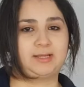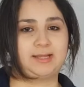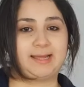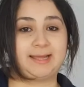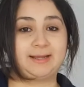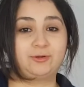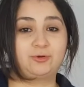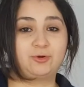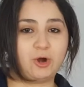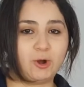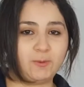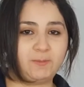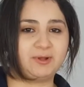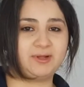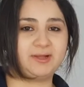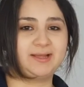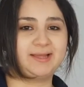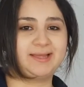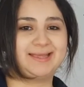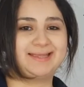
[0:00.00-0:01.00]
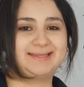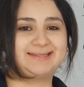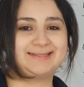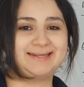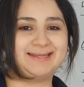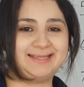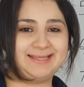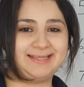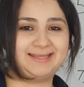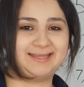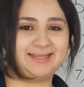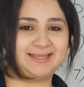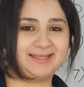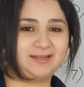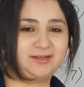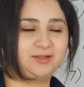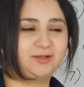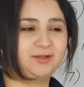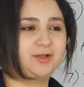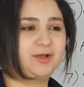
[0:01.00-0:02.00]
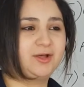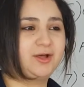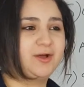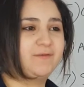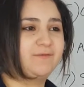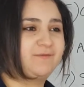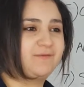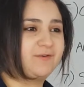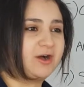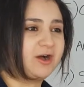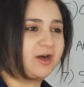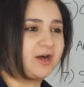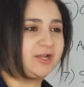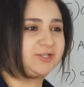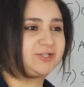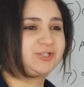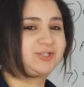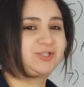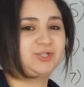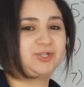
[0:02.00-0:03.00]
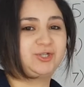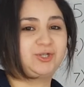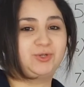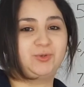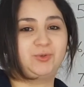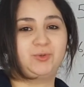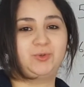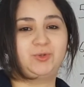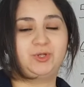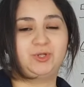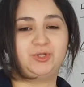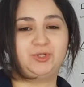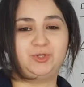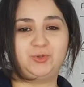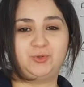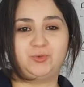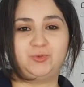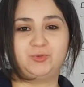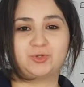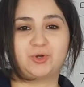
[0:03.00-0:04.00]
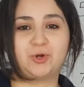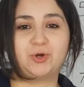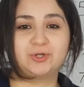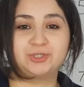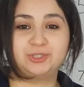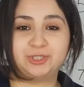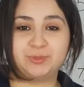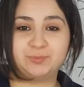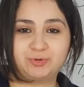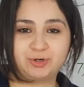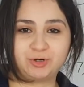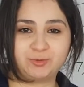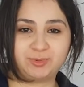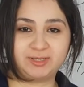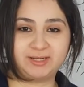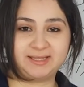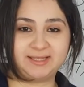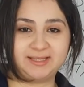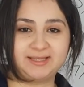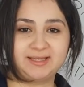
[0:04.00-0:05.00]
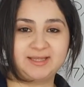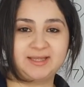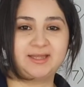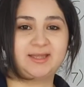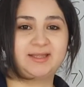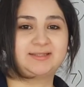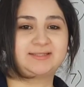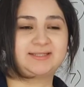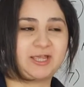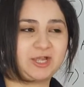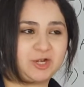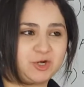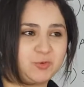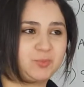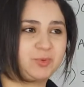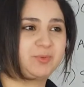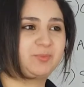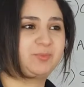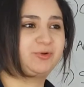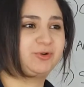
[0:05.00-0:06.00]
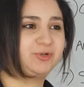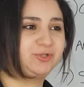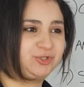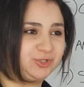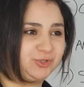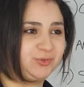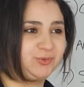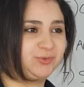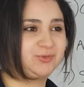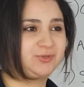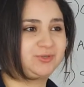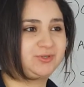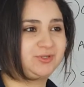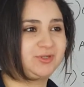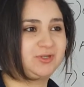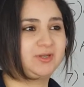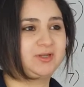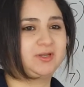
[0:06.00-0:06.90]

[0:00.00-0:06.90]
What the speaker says: And copper is needed for us to use oxygen properly to help produce